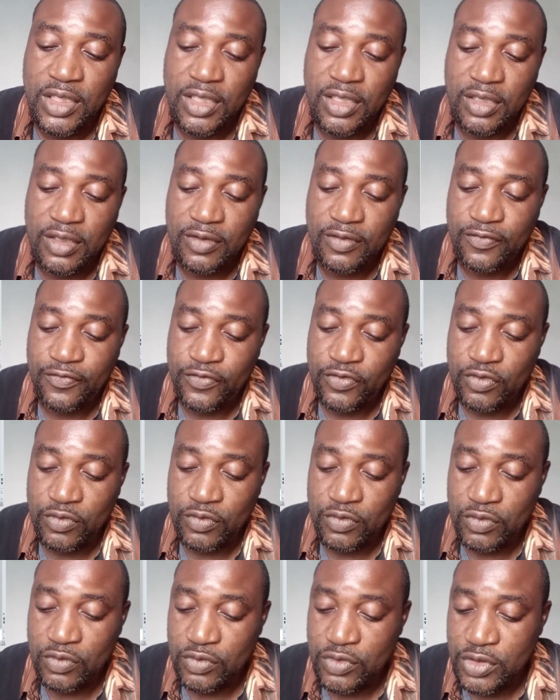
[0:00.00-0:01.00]
a
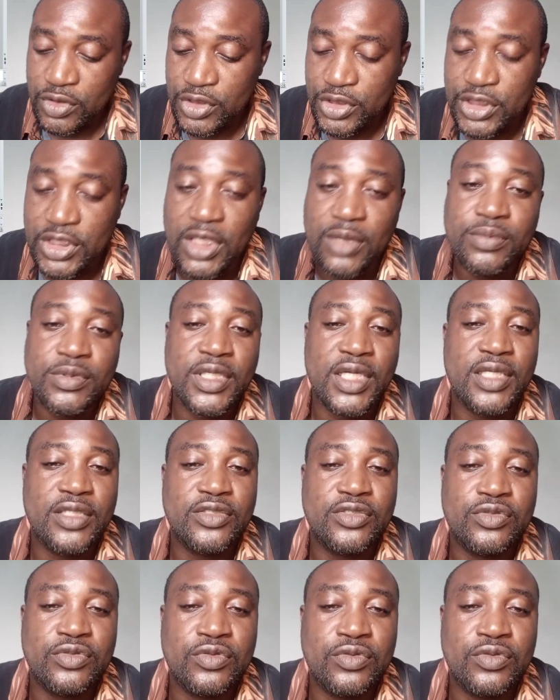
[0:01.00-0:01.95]
few chapters